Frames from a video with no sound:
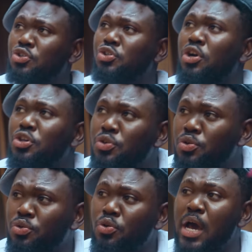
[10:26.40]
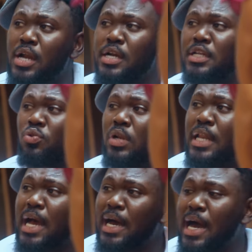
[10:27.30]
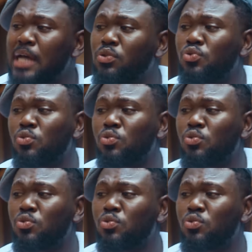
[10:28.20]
you sure you are ready to learn how to